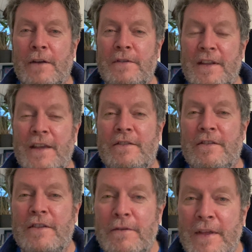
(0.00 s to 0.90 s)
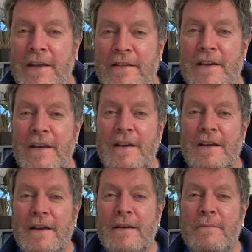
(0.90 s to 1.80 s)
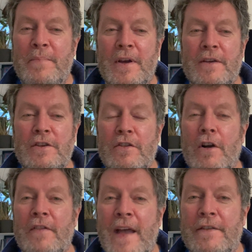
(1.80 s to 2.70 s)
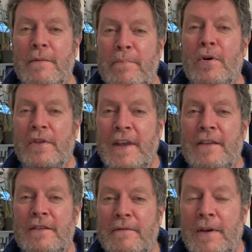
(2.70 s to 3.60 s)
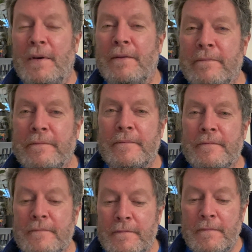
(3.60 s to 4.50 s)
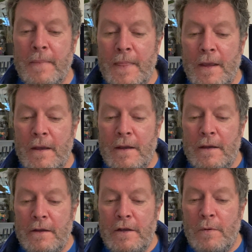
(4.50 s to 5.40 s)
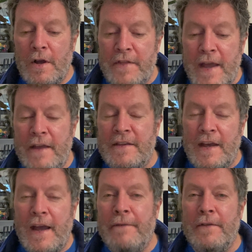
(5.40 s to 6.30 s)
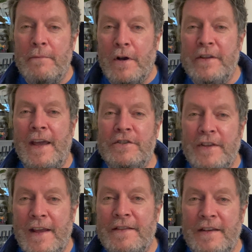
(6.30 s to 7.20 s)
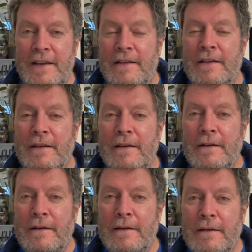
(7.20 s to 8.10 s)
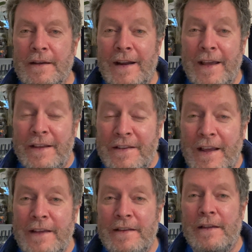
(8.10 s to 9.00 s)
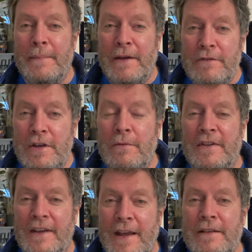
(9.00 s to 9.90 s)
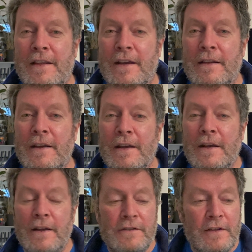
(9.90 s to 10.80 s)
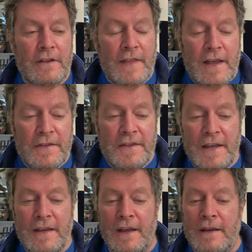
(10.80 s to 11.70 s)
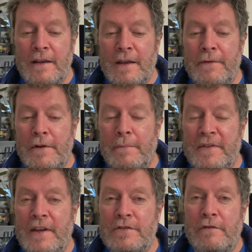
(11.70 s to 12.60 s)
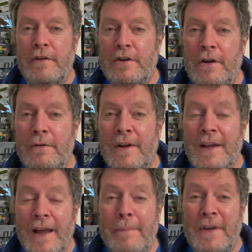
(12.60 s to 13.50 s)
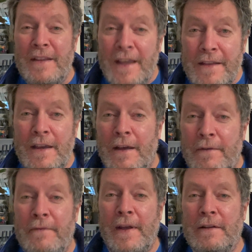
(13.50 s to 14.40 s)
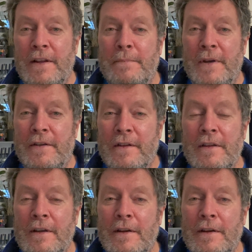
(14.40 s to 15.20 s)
you need to do this, but you're not there to bore the interviewer. You are there to have them on the edge of their seat, getting excited about you as a candidate, so that they're thinking, if you're a potential recruit, I'd be an idiot if I failed this person,